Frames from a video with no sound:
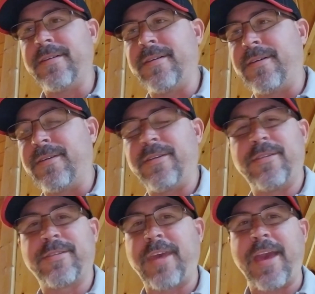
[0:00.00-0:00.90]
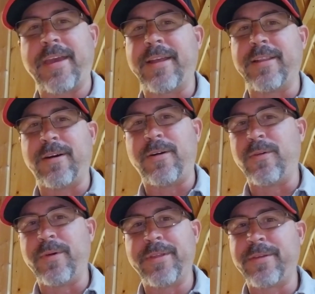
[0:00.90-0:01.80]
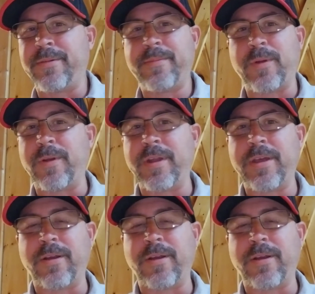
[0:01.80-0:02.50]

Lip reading: or you just can't get along with them,